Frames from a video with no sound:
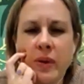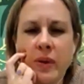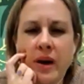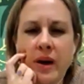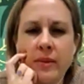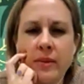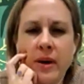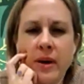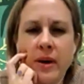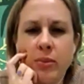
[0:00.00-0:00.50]

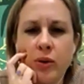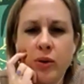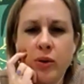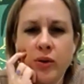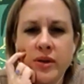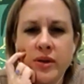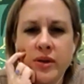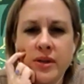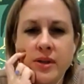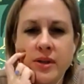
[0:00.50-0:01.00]

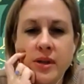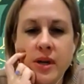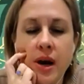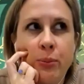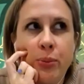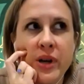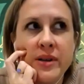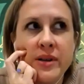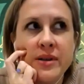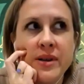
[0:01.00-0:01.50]
perimenopause
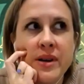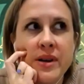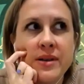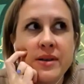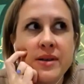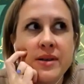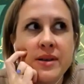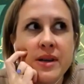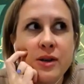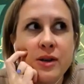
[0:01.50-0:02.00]
brings
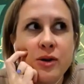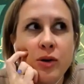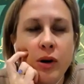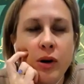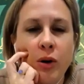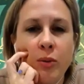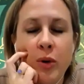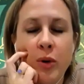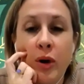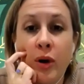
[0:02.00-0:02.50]
us into a
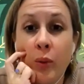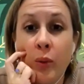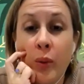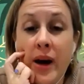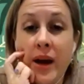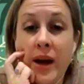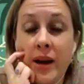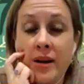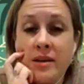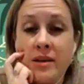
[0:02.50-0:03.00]
lot more
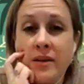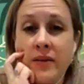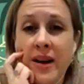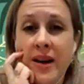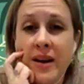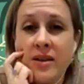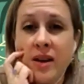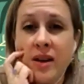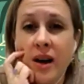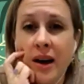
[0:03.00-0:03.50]
awareness of
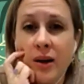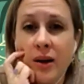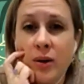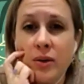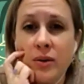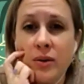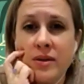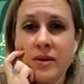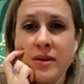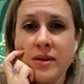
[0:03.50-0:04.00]
our
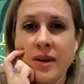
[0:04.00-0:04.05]
cycles